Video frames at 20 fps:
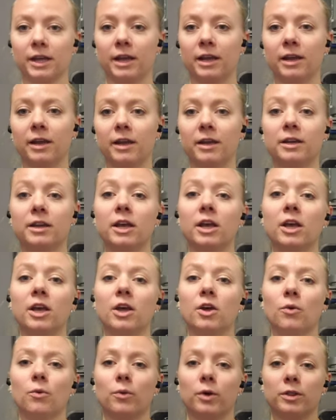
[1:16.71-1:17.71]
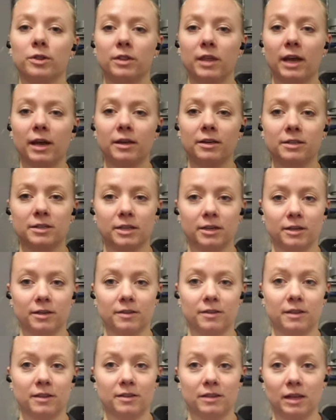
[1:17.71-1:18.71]
And what that does
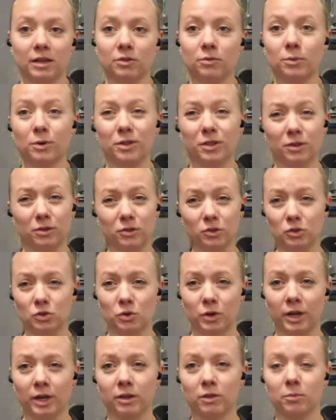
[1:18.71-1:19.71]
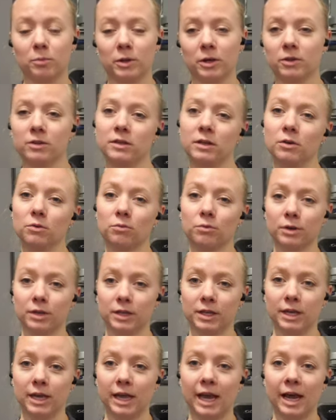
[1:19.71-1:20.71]
is that's where the strength building
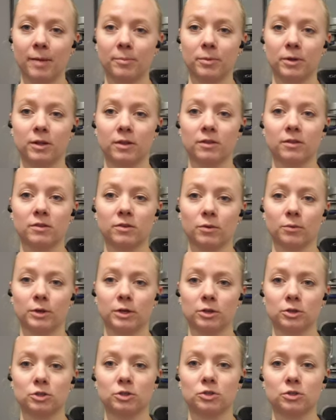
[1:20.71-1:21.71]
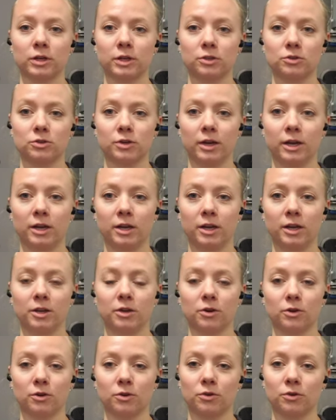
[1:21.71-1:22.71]
really happens. So when you're strength training,
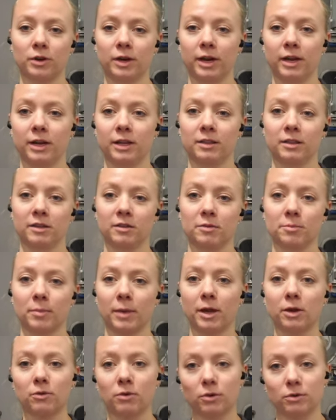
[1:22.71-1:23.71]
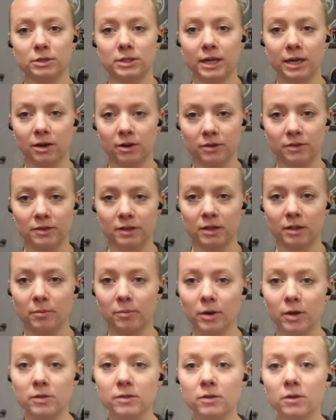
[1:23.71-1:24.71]
you're creating these micro tears in the
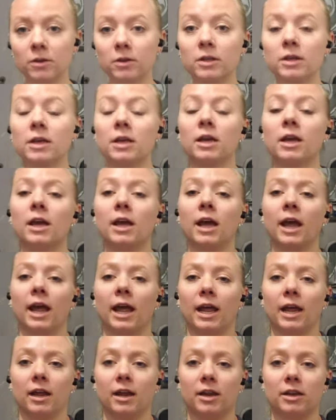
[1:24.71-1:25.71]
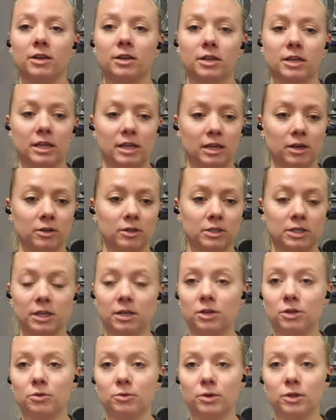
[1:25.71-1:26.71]
muscle, and
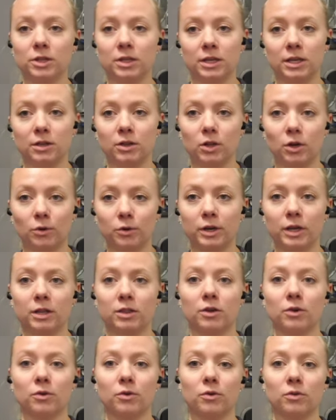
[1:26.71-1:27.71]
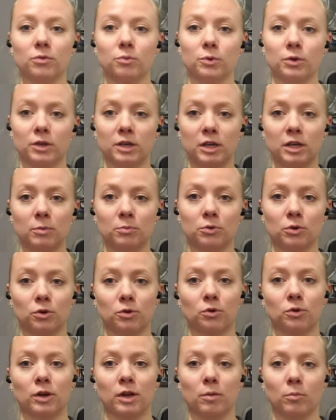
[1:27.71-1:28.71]
continually loading those will keep
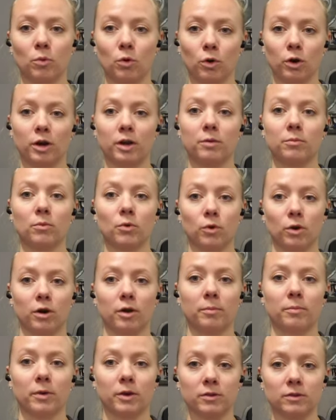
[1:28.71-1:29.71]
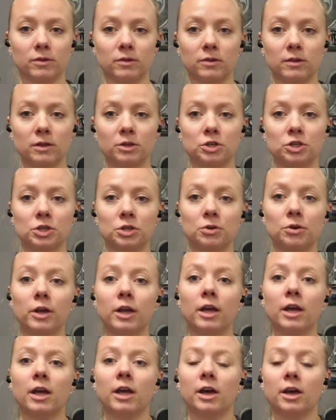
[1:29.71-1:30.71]
recruiting more and more muscle tissue
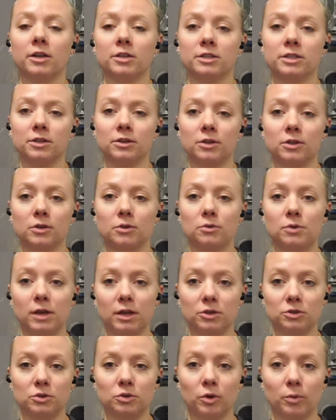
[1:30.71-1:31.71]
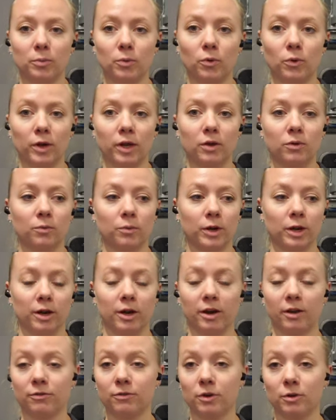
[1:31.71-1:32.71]
until you get to a point where
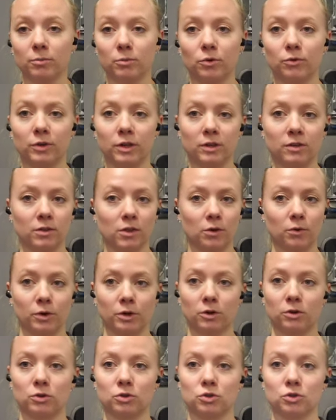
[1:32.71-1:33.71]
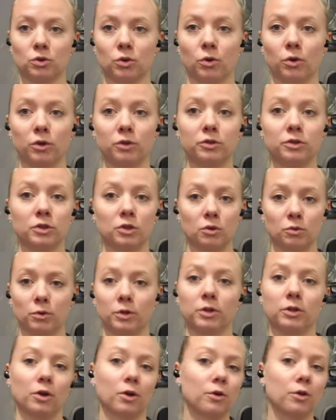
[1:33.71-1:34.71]
if you're moving slow and controlled, you will
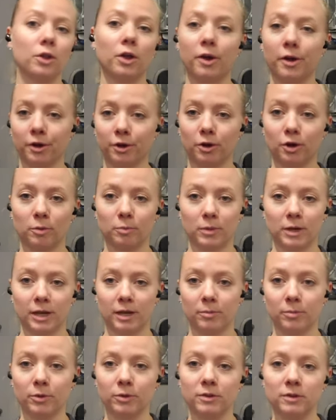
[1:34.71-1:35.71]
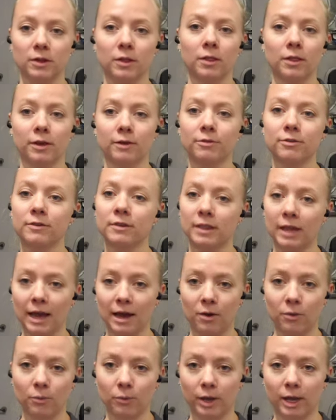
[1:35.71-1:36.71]
no longer be able to lift
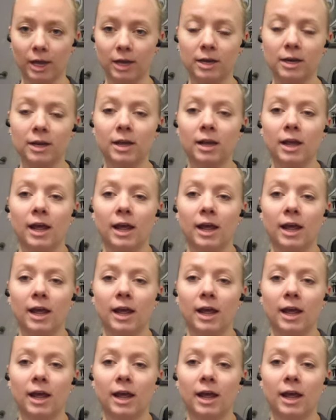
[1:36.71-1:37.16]
that weight.